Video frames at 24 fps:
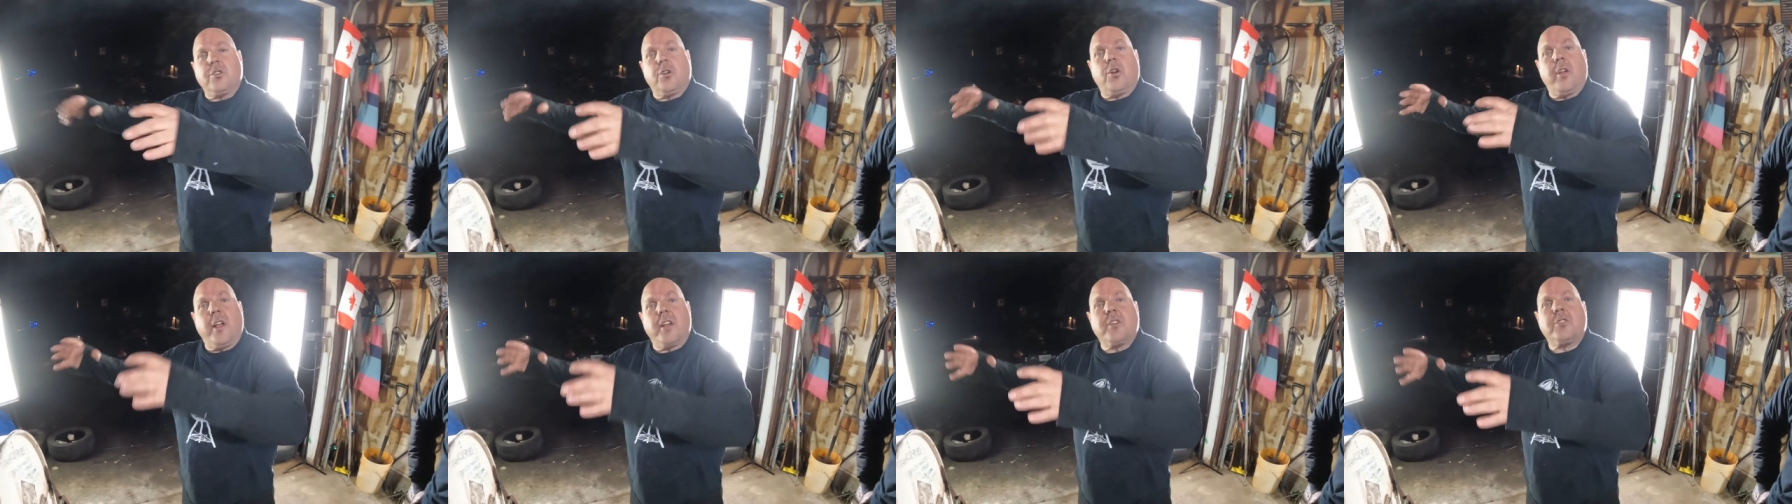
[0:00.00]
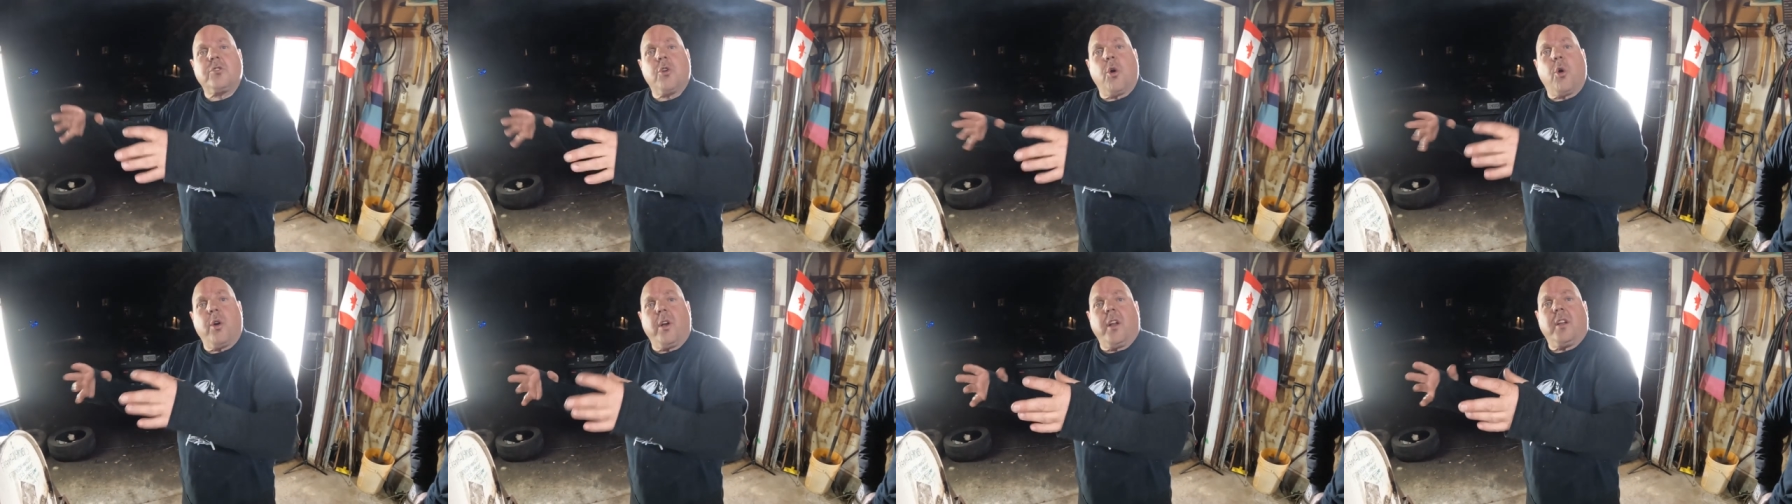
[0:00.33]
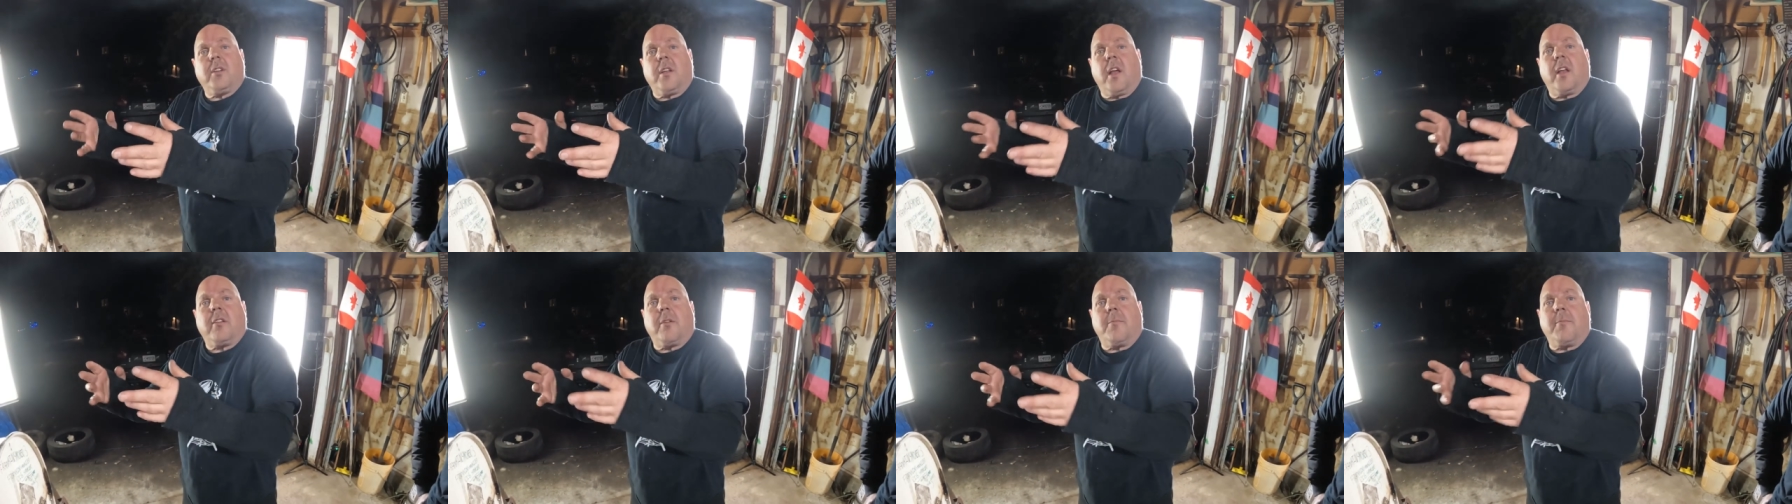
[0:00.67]
That's known
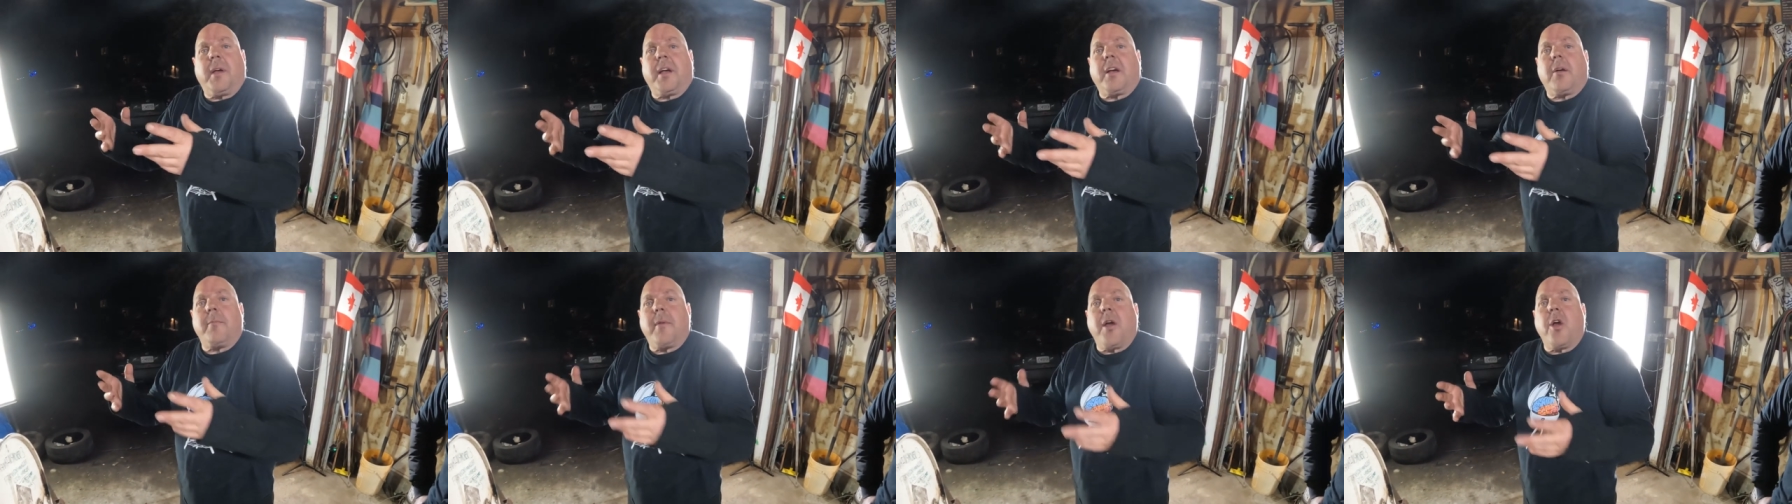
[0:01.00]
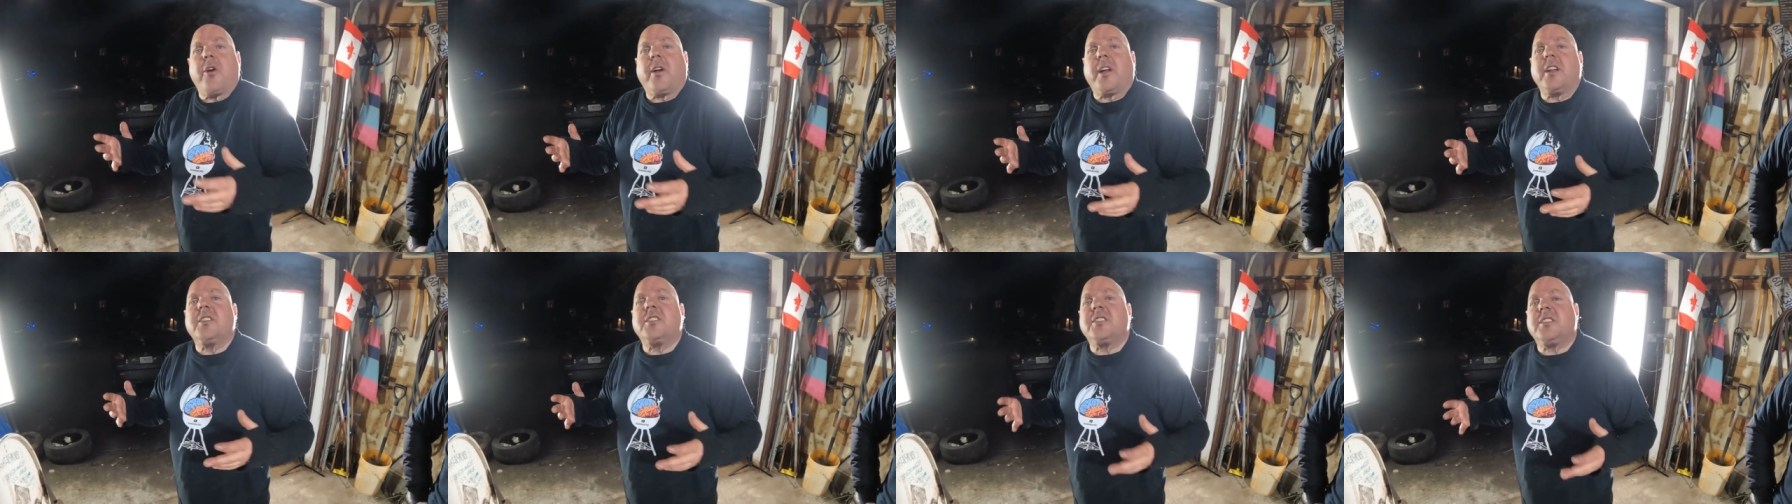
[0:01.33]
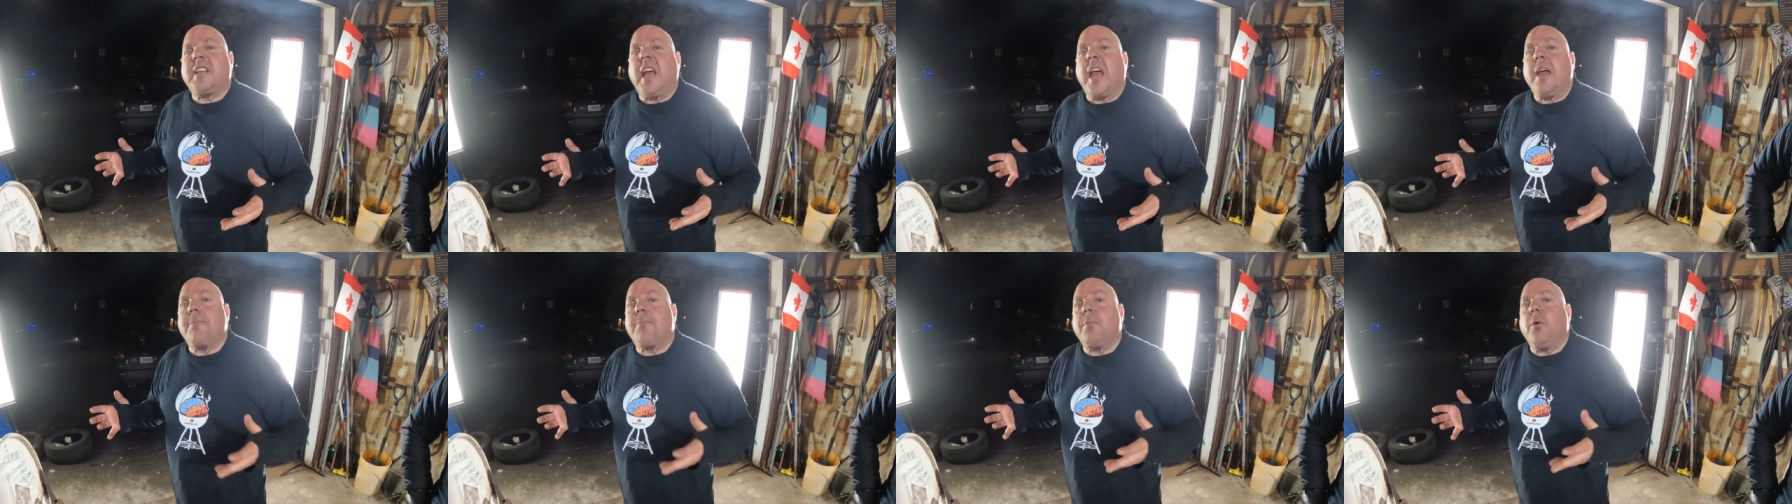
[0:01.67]
as a big American
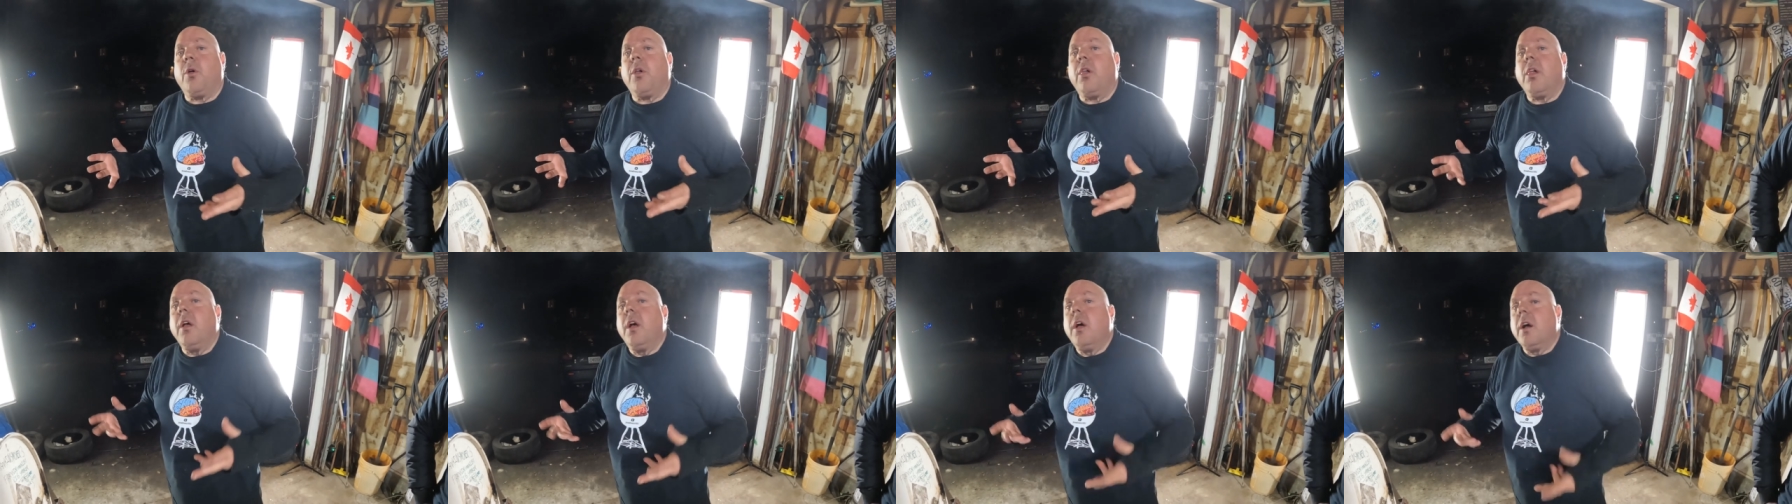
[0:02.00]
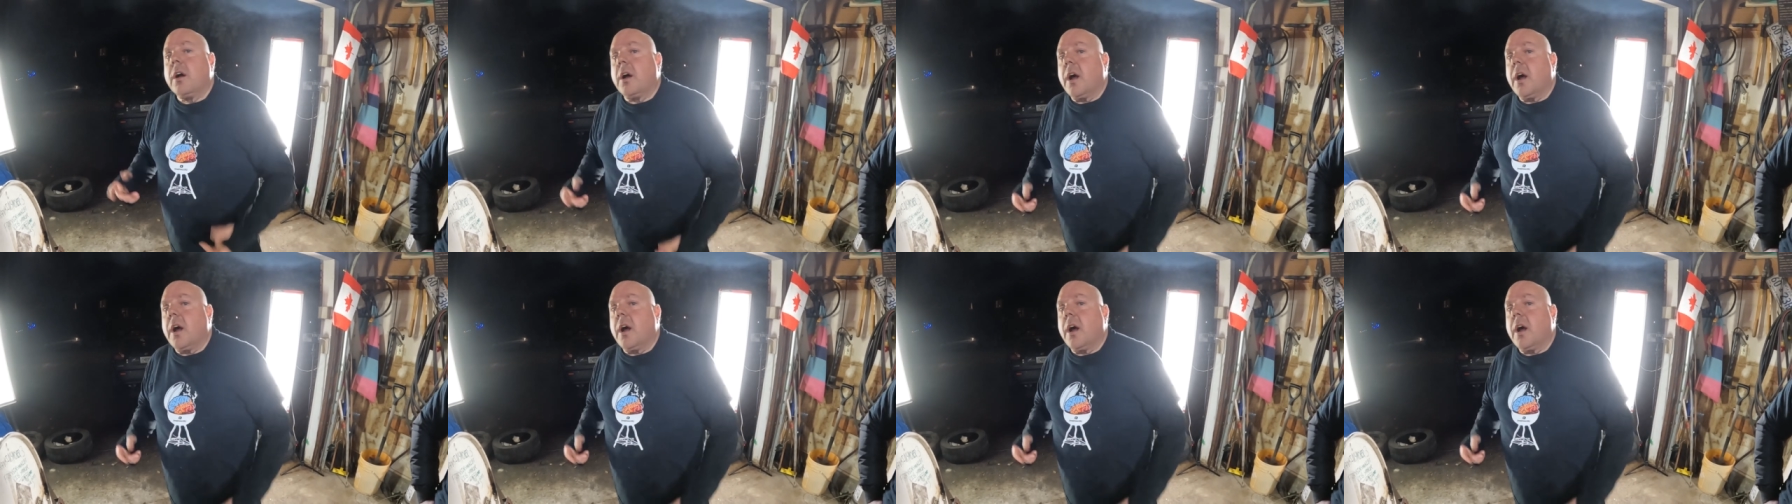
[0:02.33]
staple